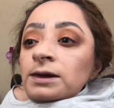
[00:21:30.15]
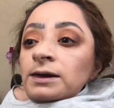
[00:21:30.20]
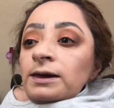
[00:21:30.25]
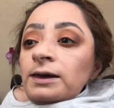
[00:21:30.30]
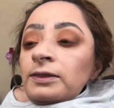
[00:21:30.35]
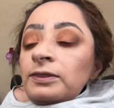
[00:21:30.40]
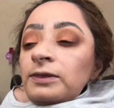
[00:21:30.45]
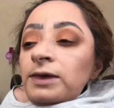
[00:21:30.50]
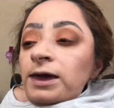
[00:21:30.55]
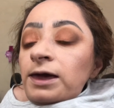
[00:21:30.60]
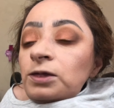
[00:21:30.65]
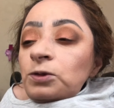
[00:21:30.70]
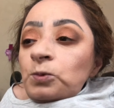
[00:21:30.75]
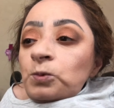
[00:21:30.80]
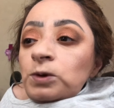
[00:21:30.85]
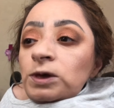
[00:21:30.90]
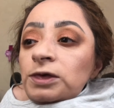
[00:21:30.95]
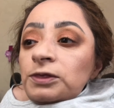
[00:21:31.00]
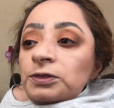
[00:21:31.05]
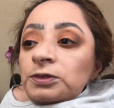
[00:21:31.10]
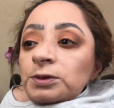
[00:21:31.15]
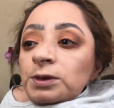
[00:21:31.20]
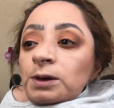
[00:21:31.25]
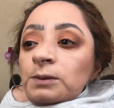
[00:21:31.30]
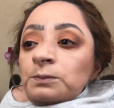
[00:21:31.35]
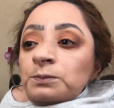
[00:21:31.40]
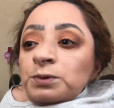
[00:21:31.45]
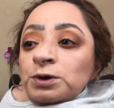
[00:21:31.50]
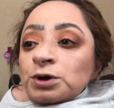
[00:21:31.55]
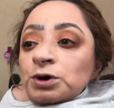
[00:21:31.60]
And then with a
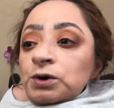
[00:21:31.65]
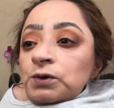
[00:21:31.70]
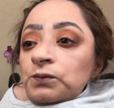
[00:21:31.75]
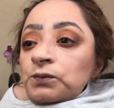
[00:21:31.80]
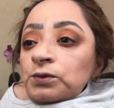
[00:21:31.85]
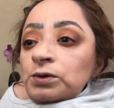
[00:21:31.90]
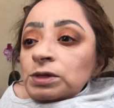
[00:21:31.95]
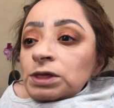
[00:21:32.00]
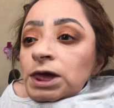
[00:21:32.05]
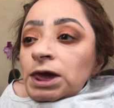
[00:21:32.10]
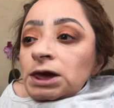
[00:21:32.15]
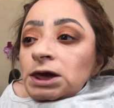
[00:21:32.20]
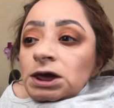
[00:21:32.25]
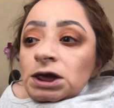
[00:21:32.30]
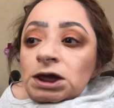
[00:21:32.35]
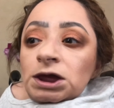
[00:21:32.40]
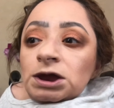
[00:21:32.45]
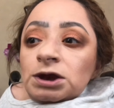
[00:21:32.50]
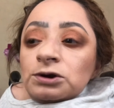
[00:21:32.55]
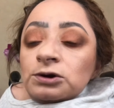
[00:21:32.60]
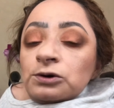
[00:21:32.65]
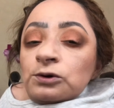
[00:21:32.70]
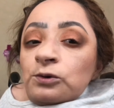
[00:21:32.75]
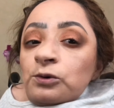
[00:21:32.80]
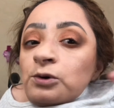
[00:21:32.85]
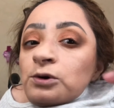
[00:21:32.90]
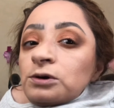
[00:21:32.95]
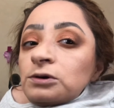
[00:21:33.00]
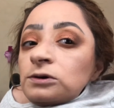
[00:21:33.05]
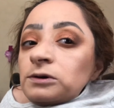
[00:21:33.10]
beautiful like inner
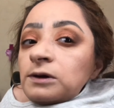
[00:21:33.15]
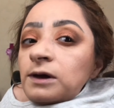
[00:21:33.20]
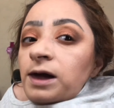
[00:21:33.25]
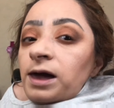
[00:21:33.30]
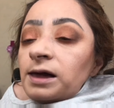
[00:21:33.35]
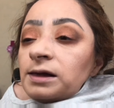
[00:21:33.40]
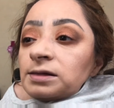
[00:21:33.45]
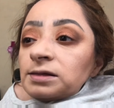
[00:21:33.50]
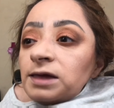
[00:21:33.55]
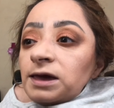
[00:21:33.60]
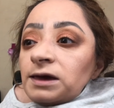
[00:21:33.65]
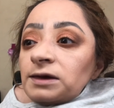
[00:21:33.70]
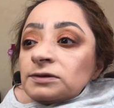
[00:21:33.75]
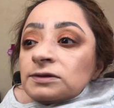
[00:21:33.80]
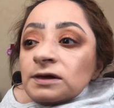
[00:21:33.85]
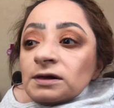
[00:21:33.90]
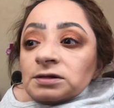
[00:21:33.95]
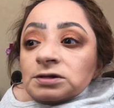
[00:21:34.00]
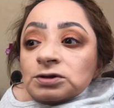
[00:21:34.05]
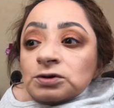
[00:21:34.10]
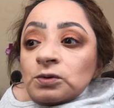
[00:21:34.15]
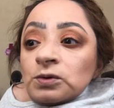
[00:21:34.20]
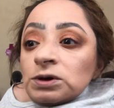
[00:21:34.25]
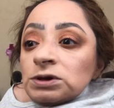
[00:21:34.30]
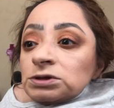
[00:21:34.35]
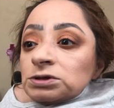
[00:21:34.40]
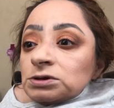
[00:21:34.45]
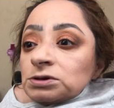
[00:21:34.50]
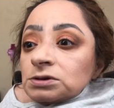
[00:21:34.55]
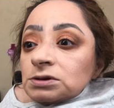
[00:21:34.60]
corner highlight, that's
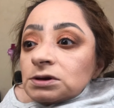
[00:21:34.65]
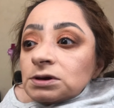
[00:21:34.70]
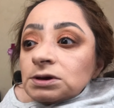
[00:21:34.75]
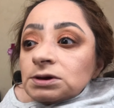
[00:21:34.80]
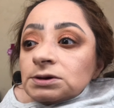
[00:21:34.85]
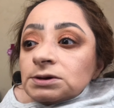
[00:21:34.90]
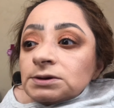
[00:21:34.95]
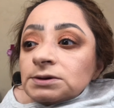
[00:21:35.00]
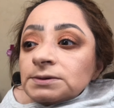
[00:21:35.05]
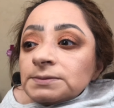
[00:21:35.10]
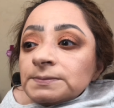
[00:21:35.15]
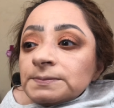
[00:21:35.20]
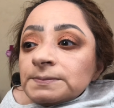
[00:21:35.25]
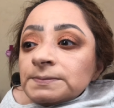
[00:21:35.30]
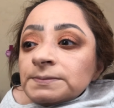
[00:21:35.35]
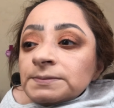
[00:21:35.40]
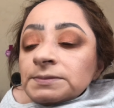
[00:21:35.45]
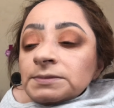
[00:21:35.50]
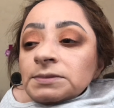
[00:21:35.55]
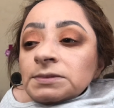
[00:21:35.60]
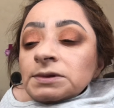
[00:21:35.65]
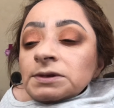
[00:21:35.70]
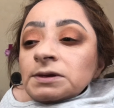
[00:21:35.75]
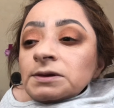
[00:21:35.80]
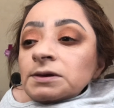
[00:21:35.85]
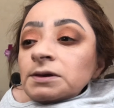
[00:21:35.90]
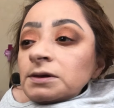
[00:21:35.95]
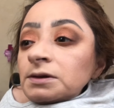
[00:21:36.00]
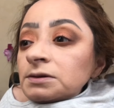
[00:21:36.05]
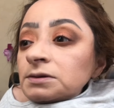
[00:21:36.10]
going to look
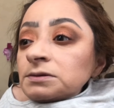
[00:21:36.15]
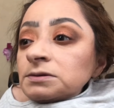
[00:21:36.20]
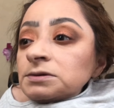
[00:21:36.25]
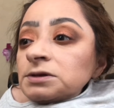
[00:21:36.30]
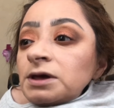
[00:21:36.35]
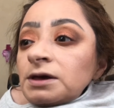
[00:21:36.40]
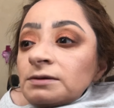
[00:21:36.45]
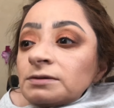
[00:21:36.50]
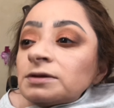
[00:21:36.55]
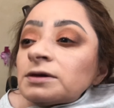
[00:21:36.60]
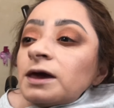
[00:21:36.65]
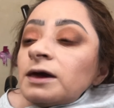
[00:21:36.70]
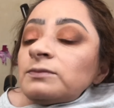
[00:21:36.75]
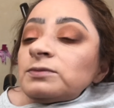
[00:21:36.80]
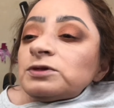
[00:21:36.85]
10 times